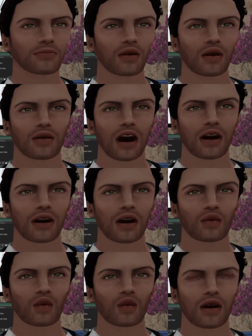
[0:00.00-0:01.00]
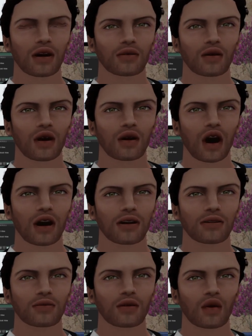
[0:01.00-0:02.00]
because the hormones
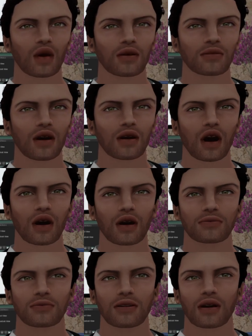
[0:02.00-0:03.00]
will do that change,